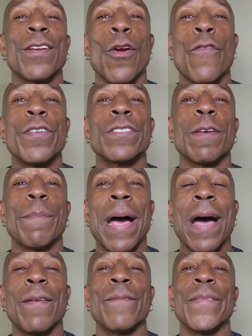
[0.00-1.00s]
nervous
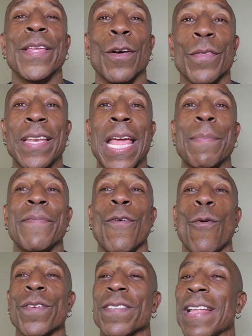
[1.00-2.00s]
about, the day
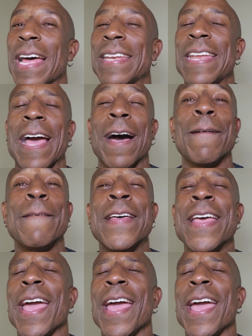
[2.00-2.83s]
before sliding out,